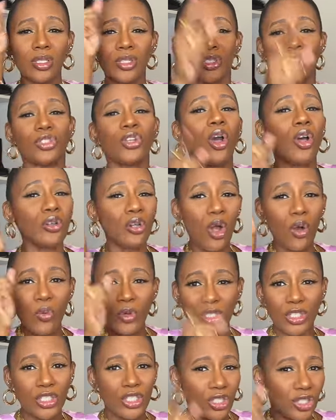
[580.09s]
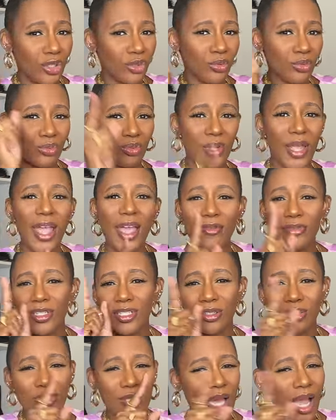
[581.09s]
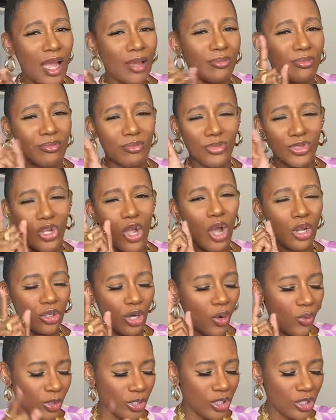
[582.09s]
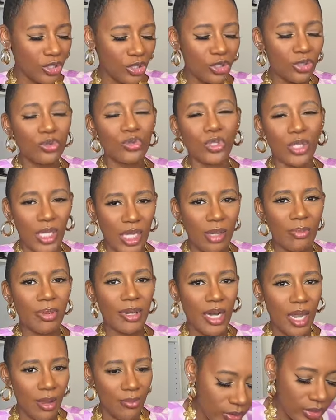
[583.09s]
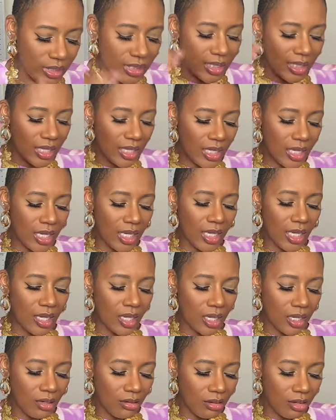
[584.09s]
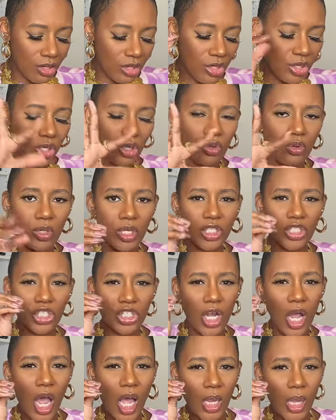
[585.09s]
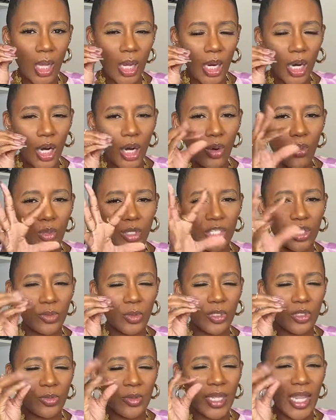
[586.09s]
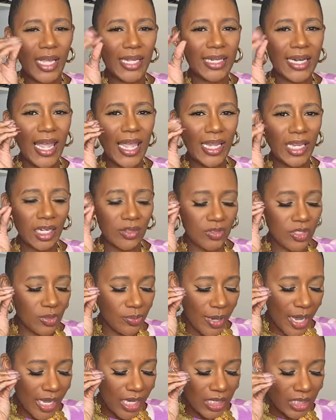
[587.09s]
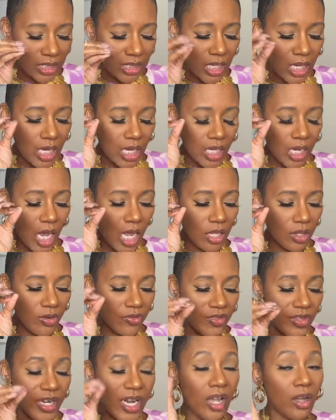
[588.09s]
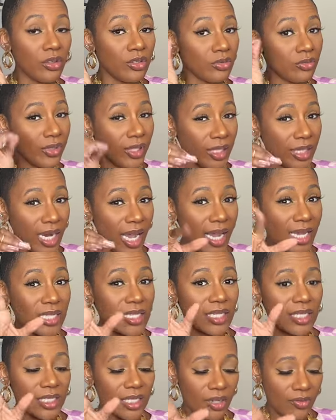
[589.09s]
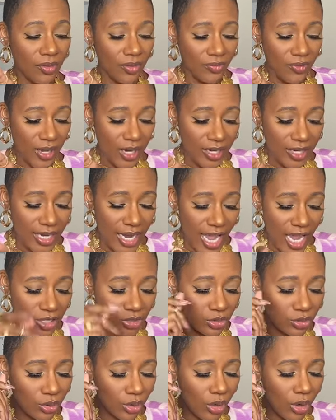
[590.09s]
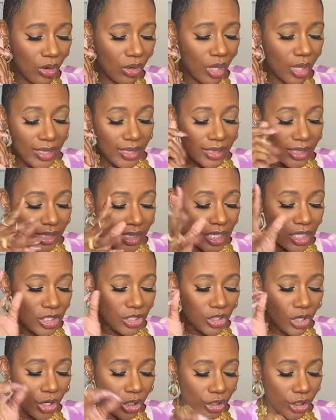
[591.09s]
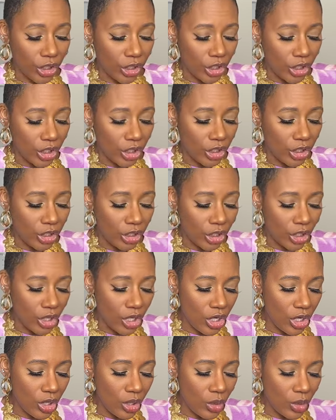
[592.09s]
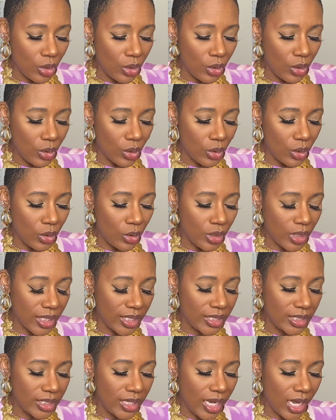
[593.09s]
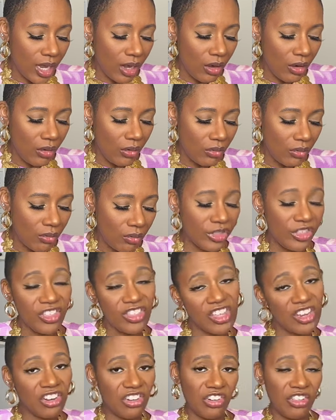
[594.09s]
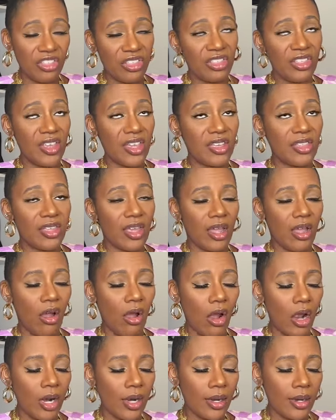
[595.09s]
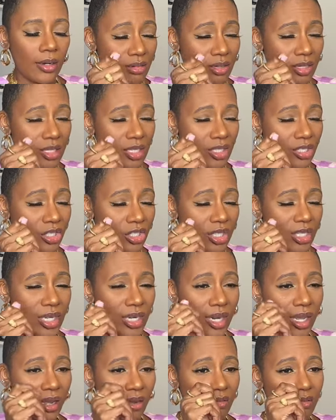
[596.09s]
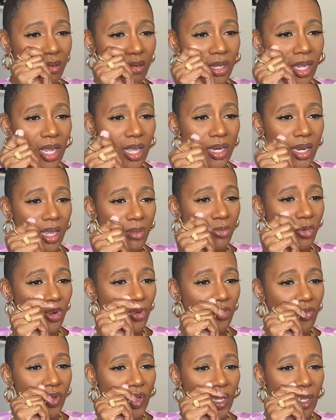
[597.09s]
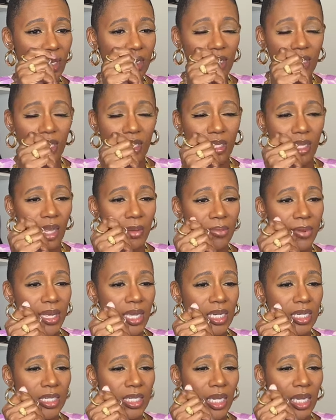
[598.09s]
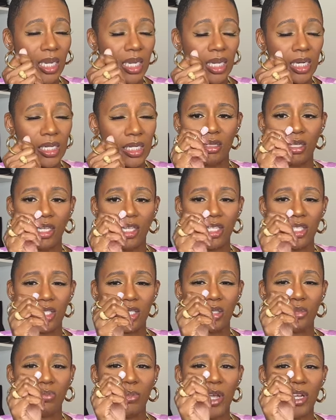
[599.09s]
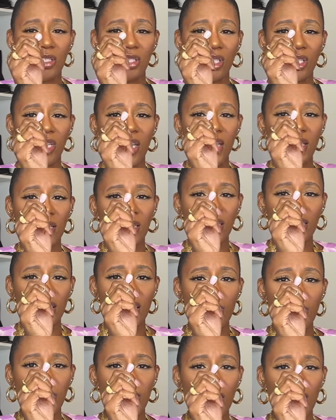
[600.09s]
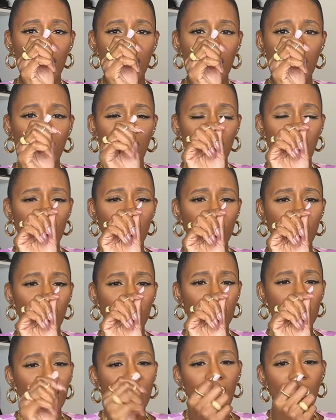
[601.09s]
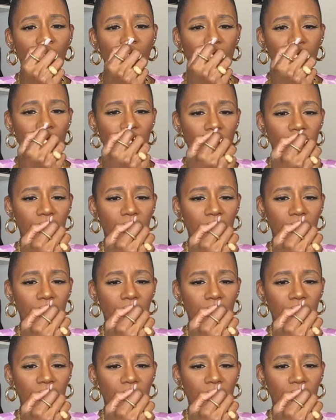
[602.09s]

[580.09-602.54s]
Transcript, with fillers: Y'all know what to do. Every single time. Y'all know what to do, so keep it up. The nudish color, which is supposed to be like negative space, color of the nail is really nice. It's giving very natural. These are cute. Let's see how thin or thick they are. these are thin now, okay? They moving, they bending, especially at the tip here, and you can tell just